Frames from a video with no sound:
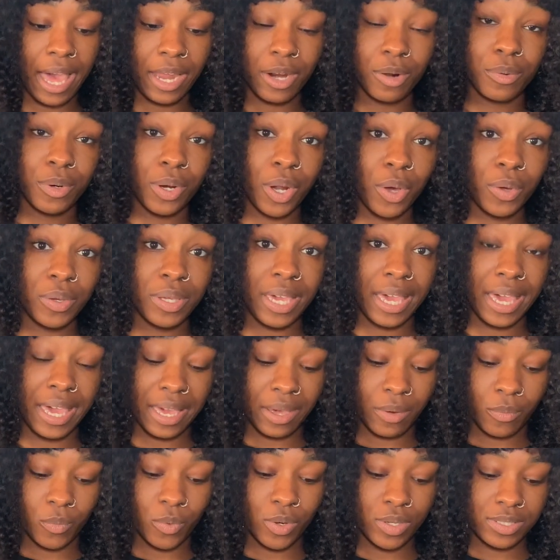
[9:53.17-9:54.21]
I don't know
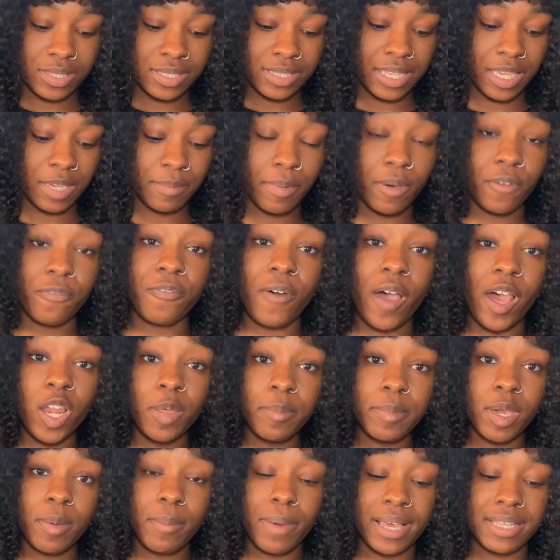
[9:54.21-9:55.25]
yet. We'll see. But follow
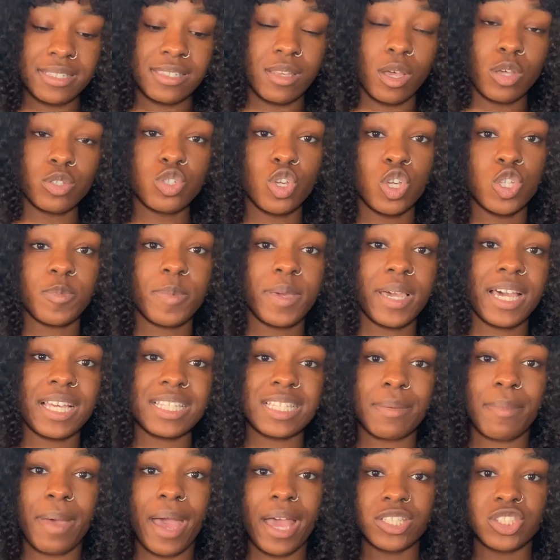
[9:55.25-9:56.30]
me on my socials because
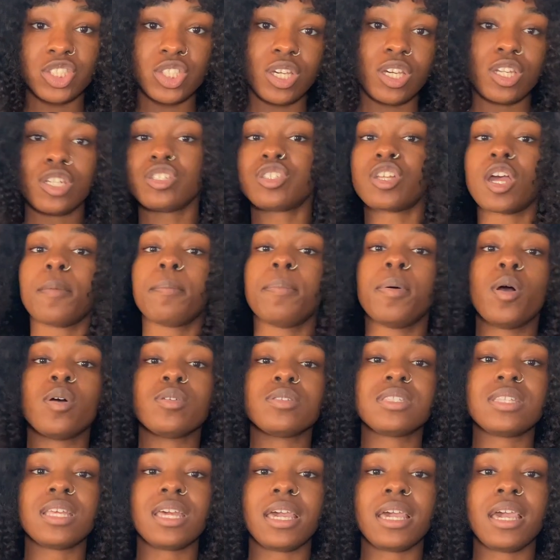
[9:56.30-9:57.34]
I'm actually going to start
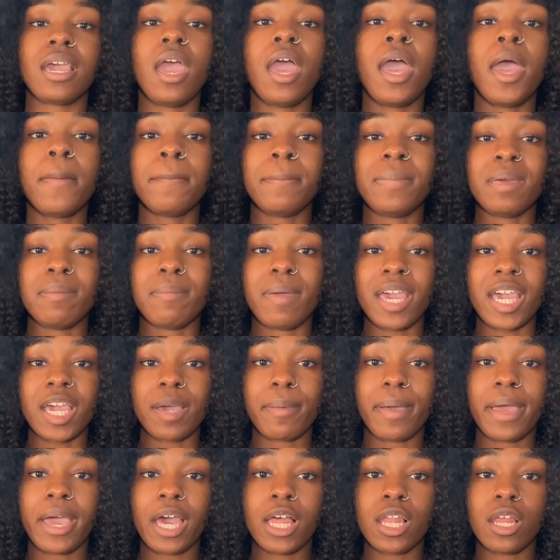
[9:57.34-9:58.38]
posting me making
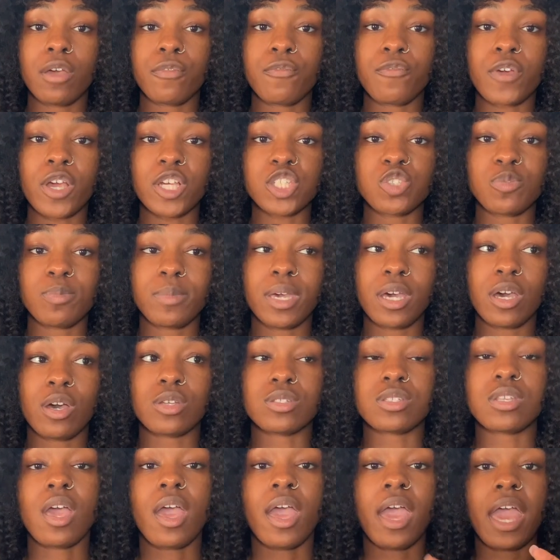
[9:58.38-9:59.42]
my HelloFresh
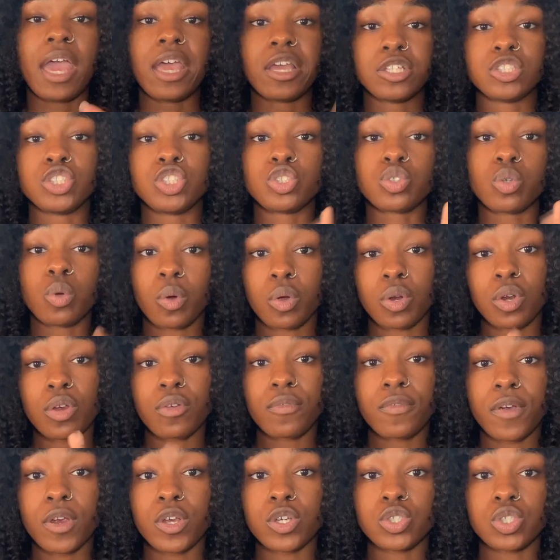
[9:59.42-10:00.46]
meals in shorter
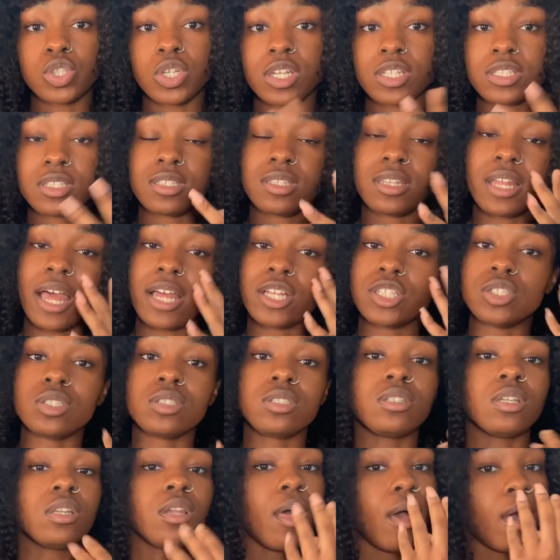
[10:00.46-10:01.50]
versions, not
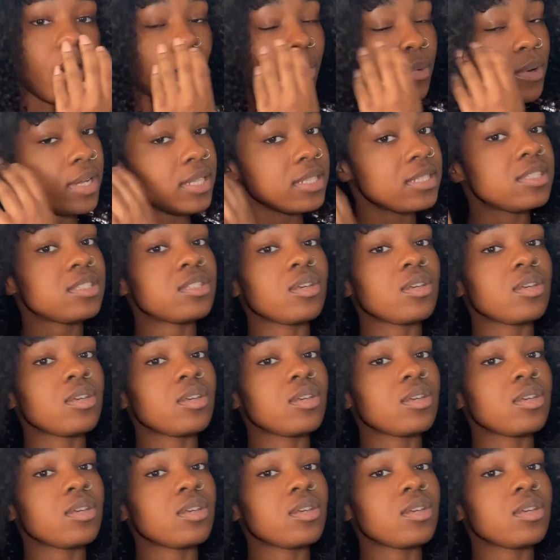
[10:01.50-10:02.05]
just the long ones.